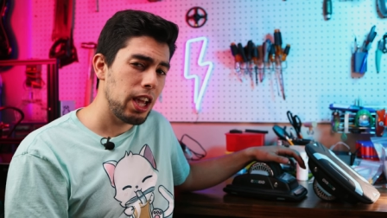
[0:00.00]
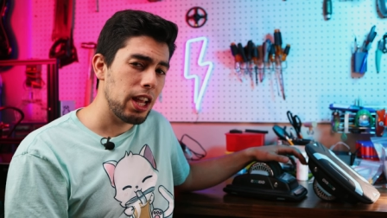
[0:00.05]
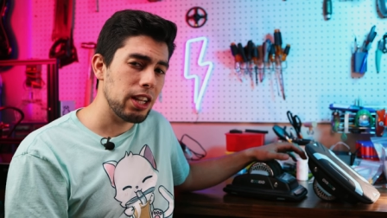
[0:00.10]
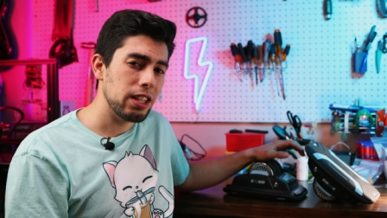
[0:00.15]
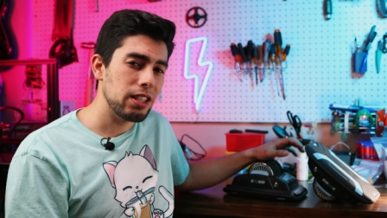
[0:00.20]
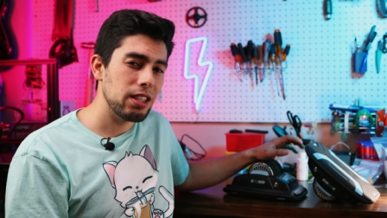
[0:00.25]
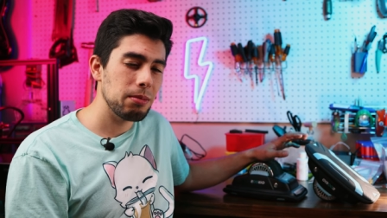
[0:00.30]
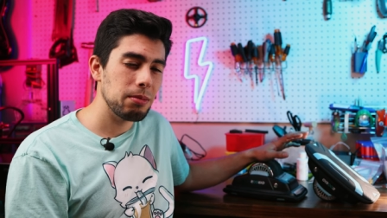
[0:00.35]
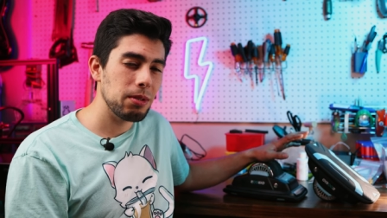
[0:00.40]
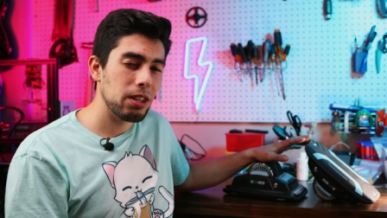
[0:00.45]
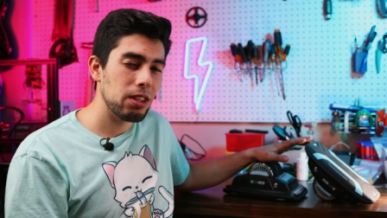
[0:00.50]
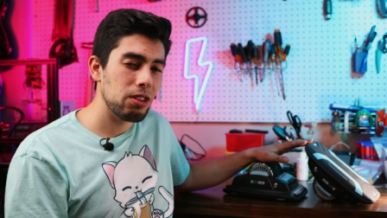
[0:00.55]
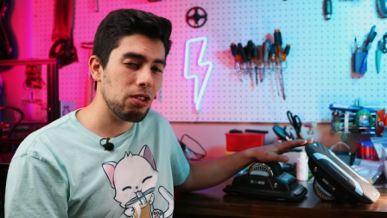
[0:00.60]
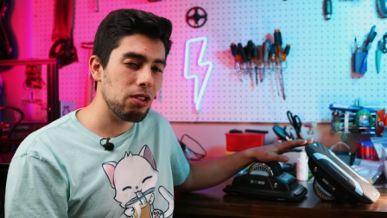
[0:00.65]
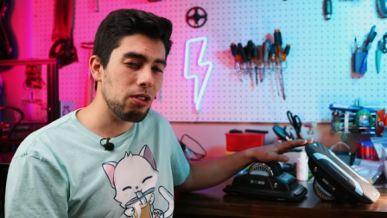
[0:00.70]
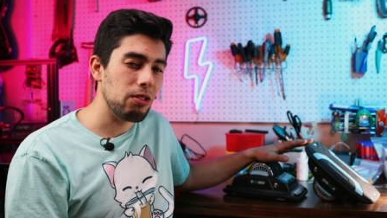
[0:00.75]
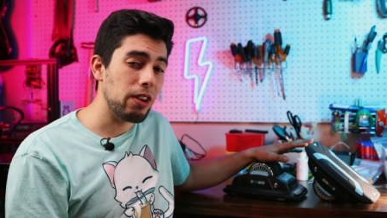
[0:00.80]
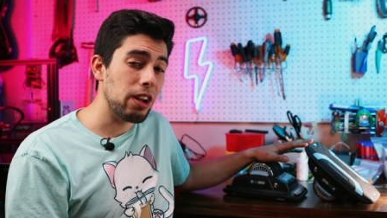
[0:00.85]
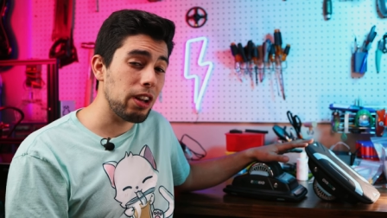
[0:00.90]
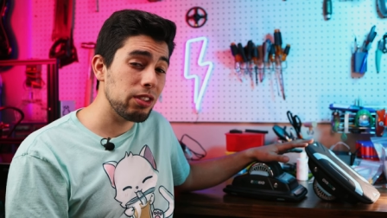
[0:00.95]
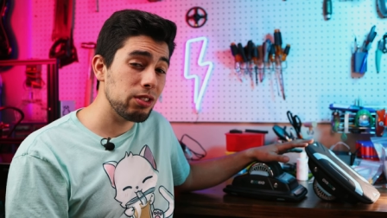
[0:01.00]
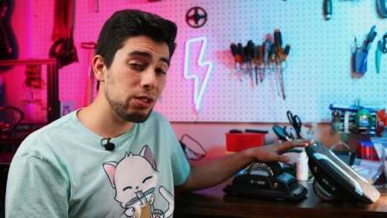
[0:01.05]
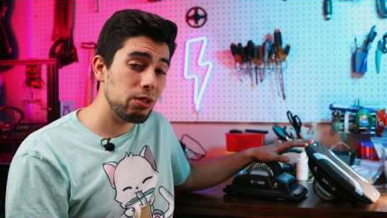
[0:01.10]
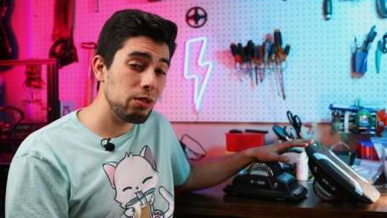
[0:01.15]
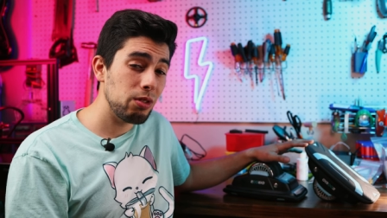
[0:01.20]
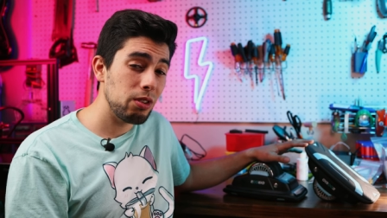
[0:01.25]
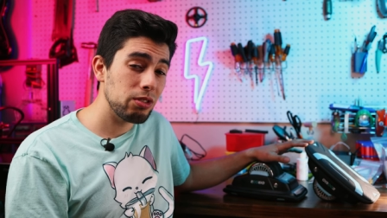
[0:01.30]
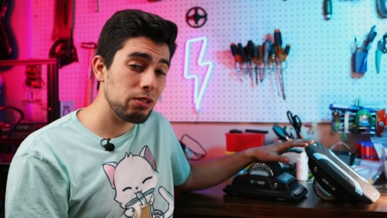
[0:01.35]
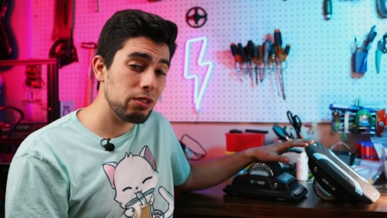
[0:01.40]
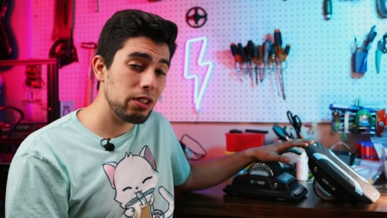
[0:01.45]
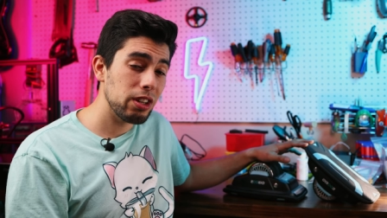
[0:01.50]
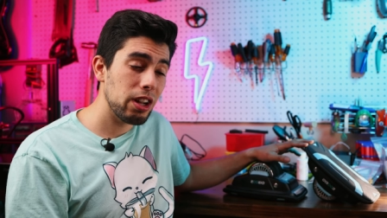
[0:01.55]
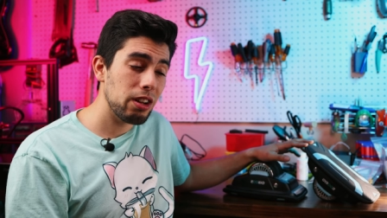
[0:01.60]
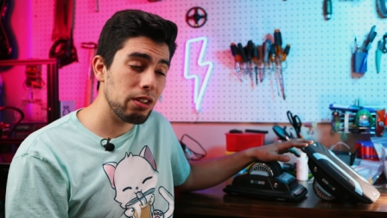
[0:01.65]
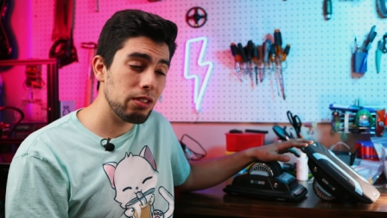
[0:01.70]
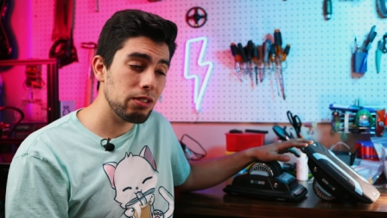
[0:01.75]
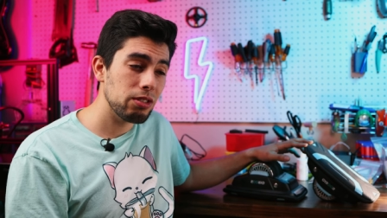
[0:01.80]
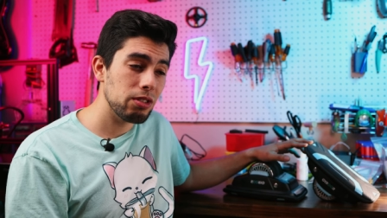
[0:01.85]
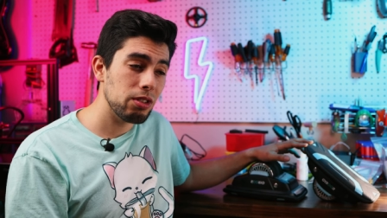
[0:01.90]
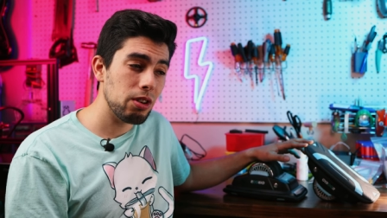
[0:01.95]
it seems like they're around 200
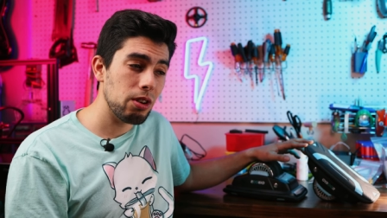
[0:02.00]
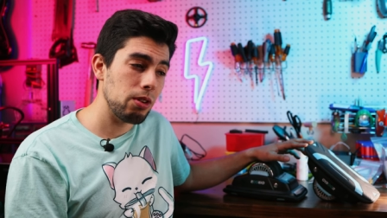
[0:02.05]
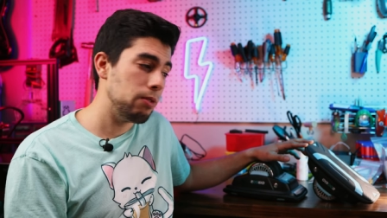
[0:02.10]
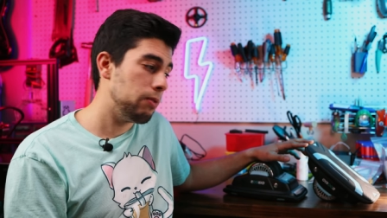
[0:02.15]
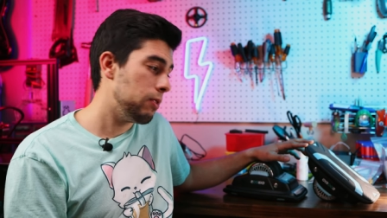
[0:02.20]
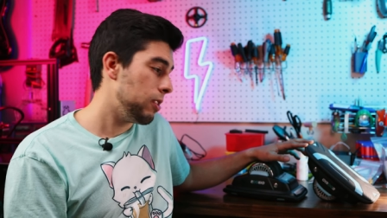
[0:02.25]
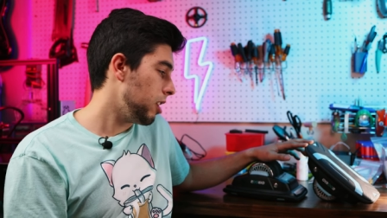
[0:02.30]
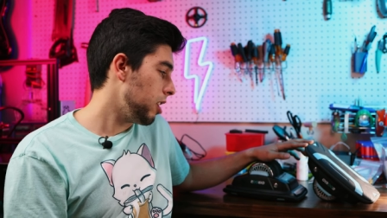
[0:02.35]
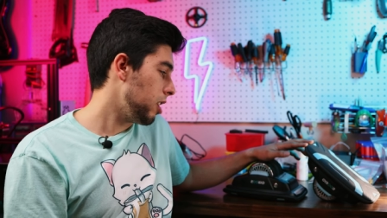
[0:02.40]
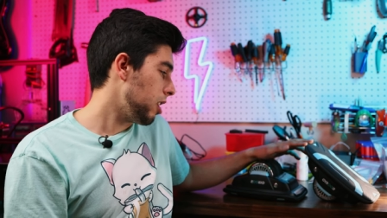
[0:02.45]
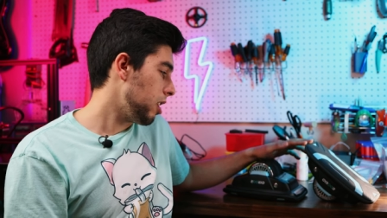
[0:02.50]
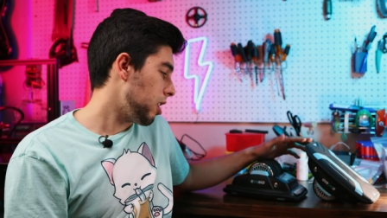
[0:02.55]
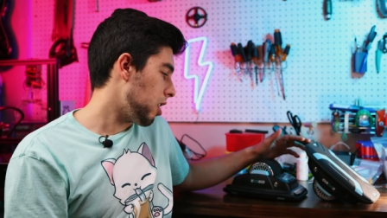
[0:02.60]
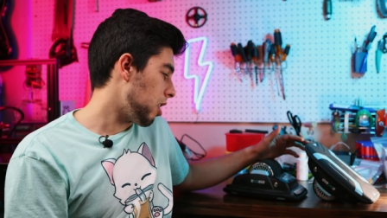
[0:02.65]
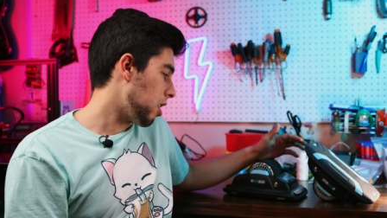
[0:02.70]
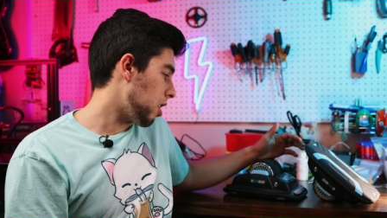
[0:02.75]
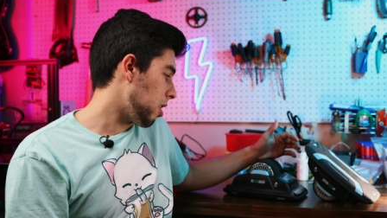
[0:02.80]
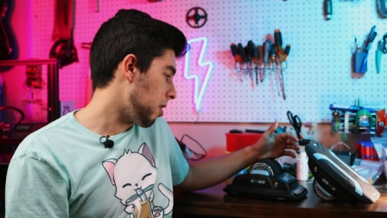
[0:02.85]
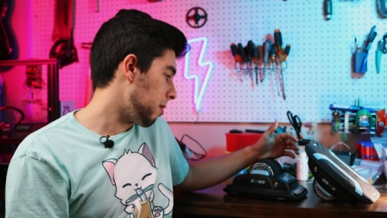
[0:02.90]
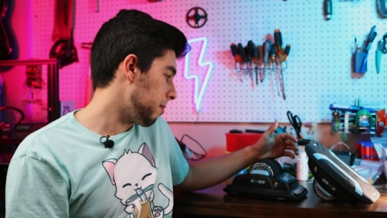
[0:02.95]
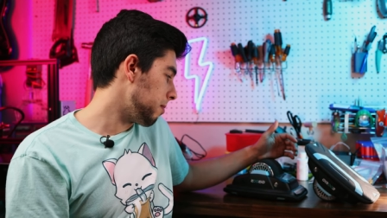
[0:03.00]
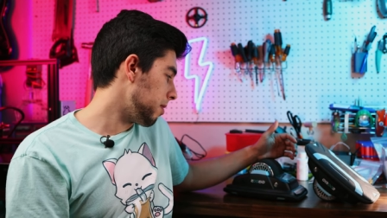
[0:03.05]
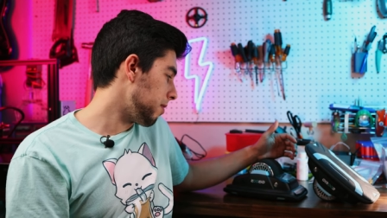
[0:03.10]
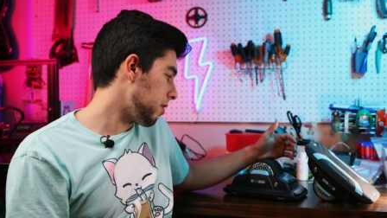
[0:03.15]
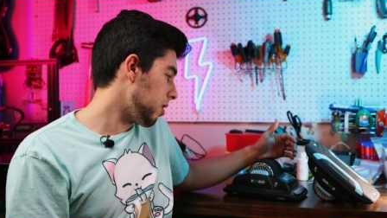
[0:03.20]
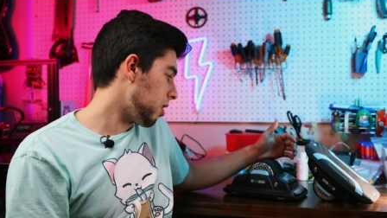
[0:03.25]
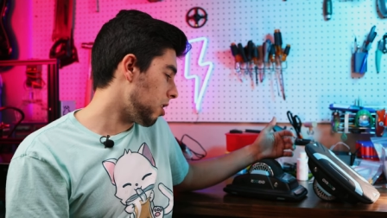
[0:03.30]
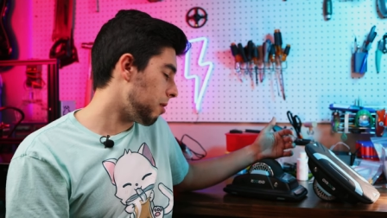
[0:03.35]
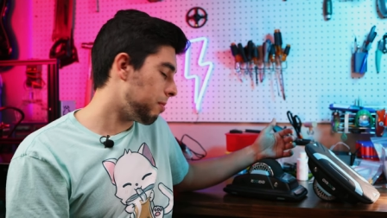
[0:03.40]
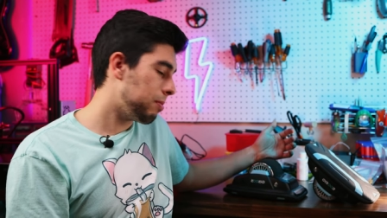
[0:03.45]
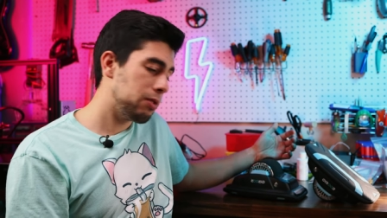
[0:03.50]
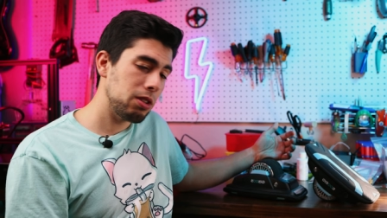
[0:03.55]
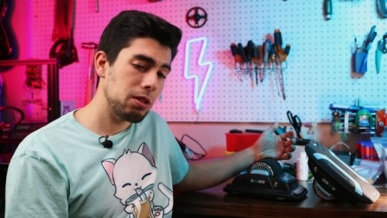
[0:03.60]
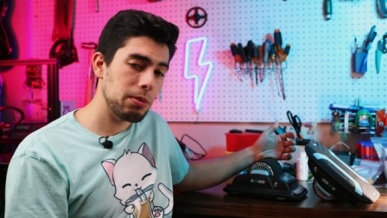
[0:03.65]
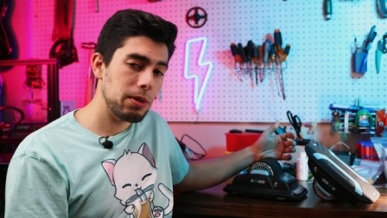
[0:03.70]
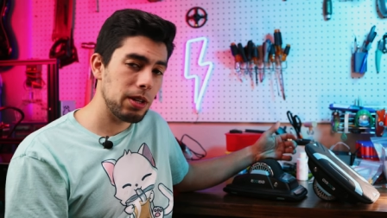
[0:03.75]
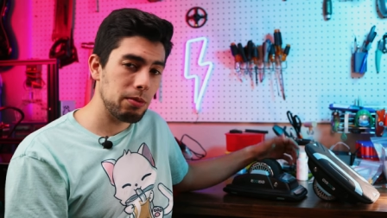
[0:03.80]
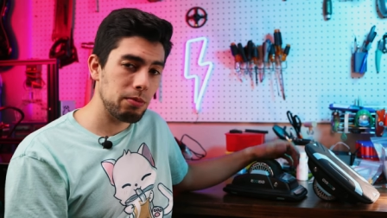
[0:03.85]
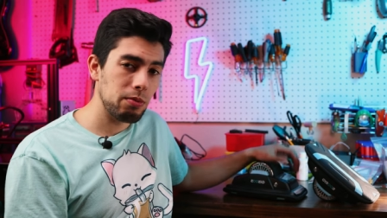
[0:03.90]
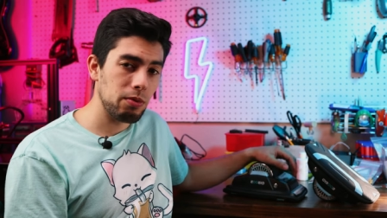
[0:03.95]
now, so um, they've gone up a
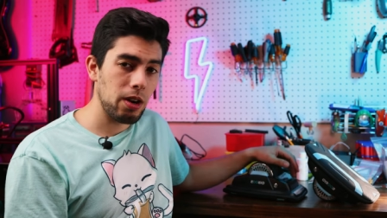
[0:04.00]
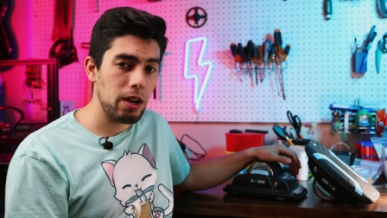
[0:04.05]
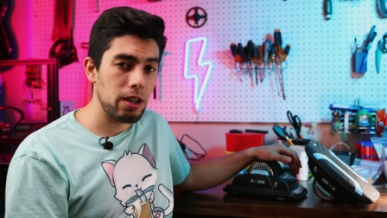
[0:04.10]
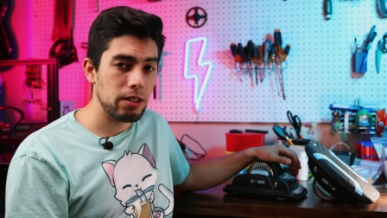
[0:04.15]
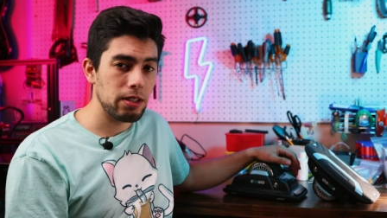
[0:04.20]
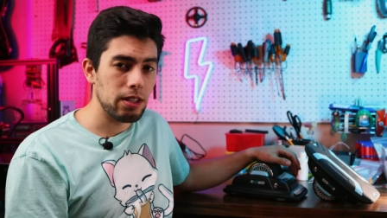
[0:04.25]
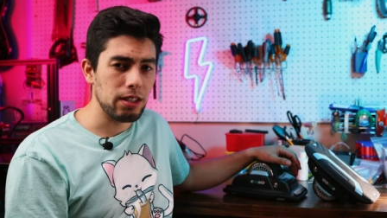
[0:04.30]
little bit in price.